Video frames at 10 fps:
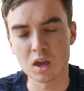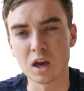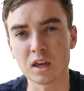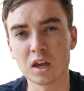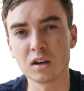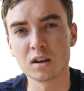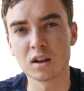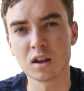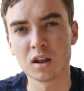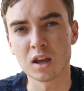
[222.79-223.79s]
Again,
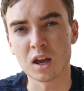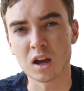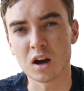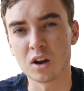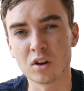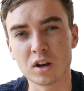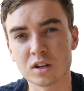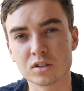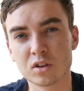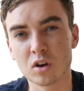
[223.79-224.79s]
I don't
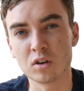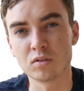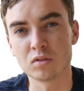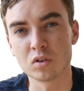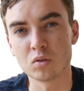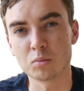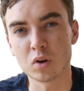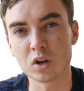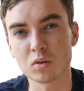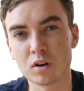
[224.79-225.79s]
actually go for lawn
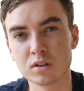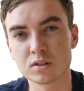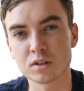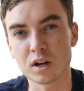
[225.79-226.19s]
mowing quotes.